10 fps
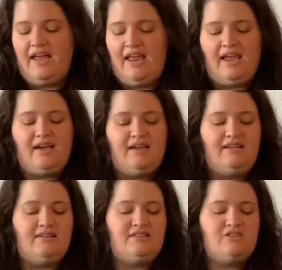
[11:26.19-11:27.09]

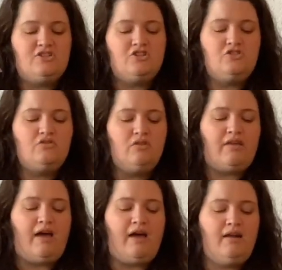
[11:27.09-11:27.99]
And to do
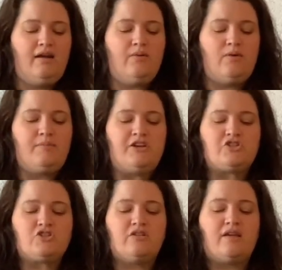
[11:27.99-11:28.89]
that, I want to
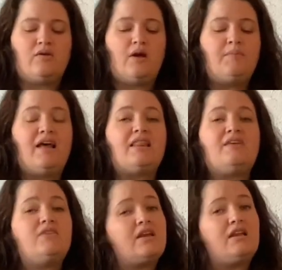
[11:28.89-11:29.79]
make sure that I'm not
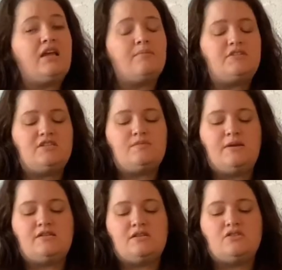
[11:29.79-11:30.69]
leaving any empty
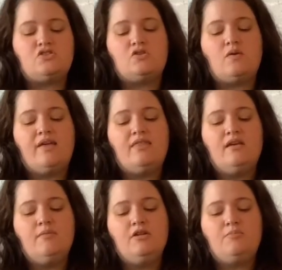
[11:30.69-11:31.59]
spaces. So I
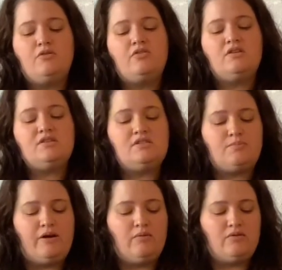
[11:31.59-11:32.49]
think I'm going to put this
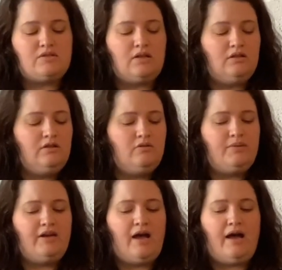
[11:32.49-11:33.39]
spray rose a little
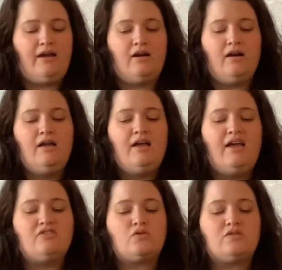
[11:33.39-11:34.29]
bit higher
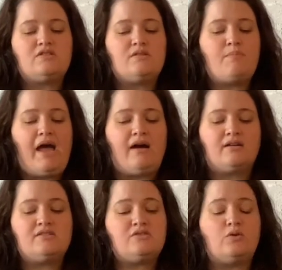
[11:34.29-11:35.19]
and towards the
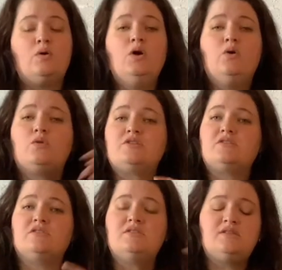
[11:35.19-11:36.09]
back. So we're
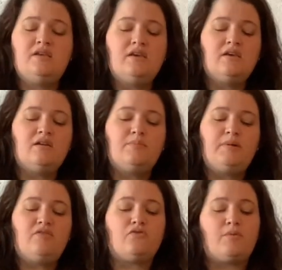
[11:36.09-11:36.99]
still seeing it a
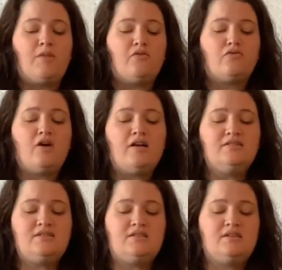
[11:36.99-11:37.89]
bit from the front,